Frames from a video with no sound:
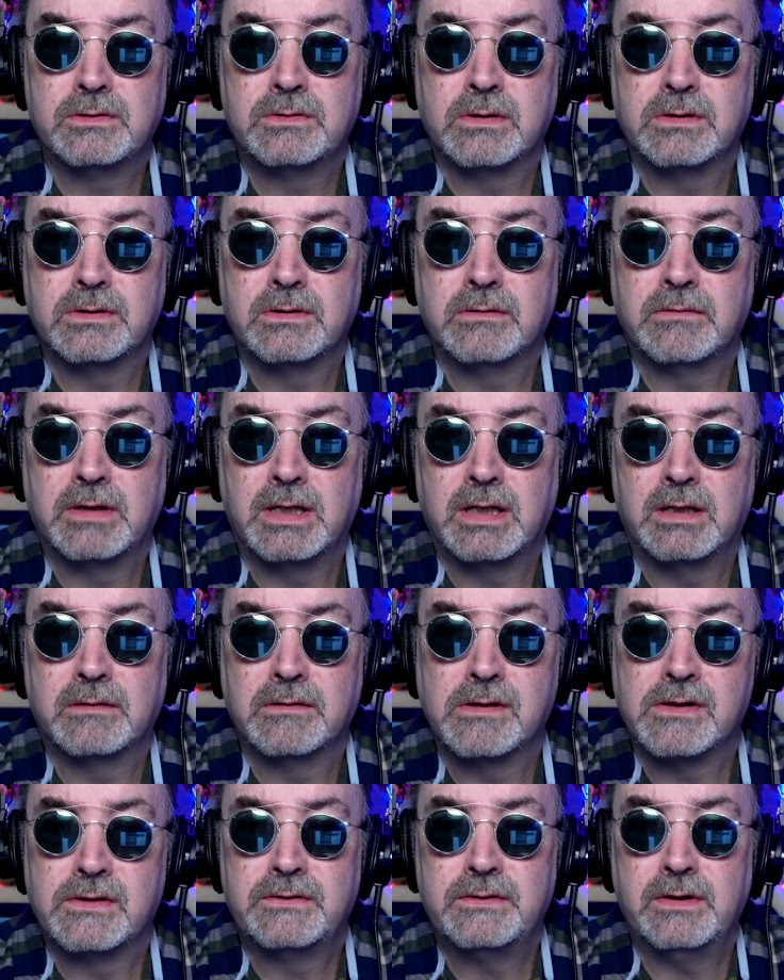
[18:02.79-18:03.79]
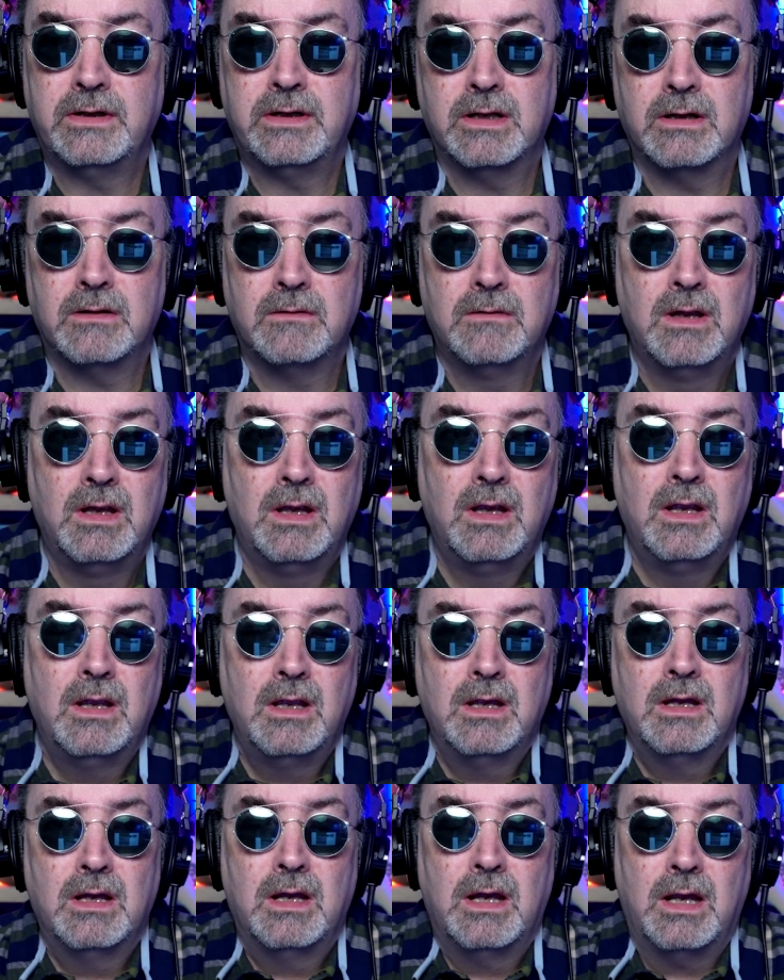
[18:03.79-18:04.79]
Jordan, Ringo in the studio,
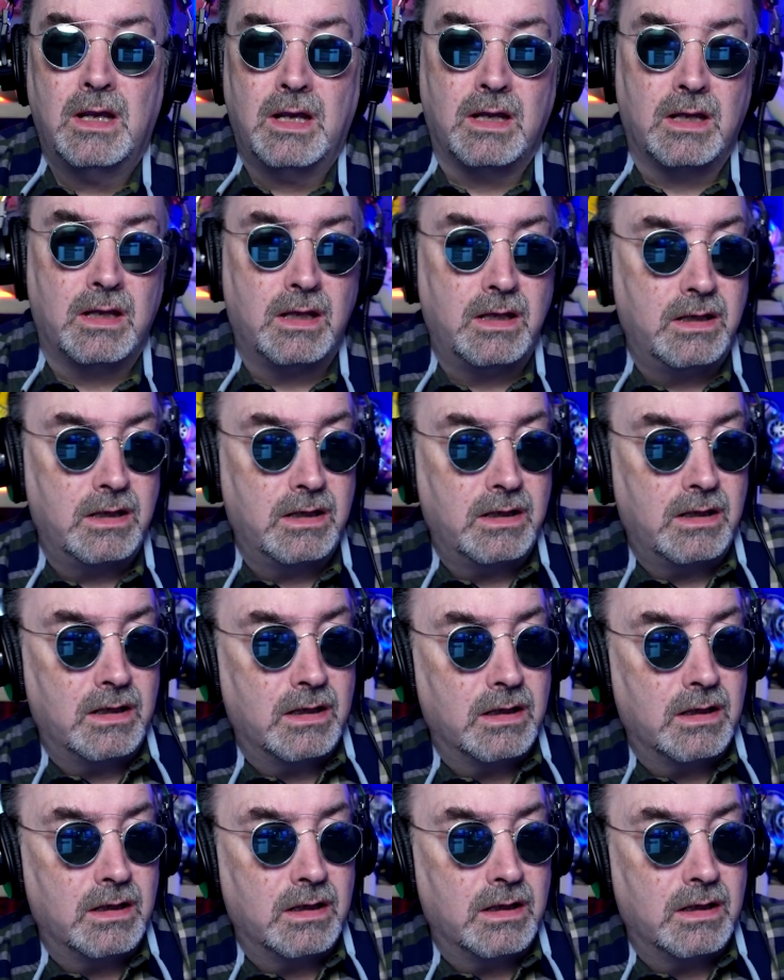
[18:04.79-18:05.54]
and